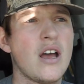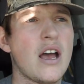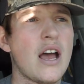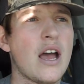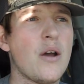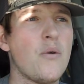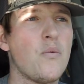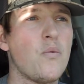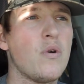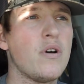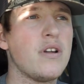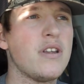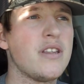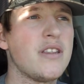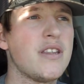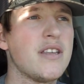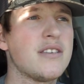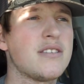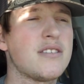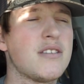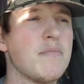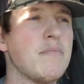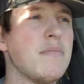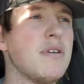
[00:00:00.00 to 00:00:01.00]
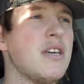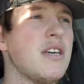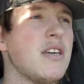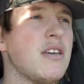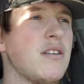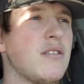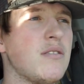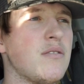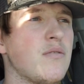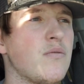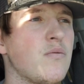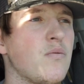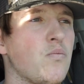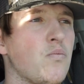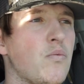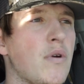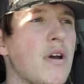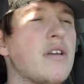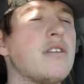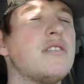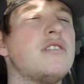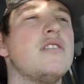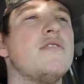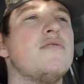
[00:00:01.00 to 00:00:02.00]
I wanted this to be
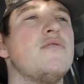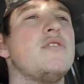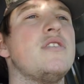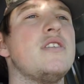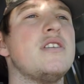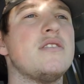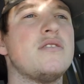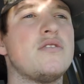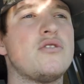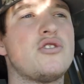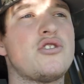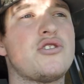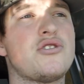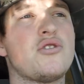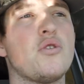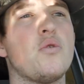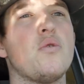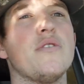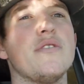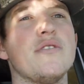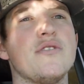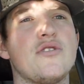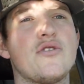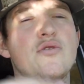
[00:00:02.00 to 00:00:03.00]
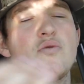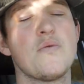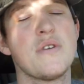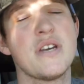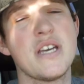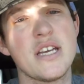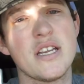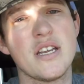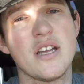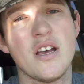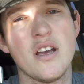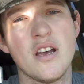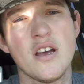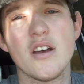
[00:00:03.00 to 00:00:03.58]
relatively short and sweet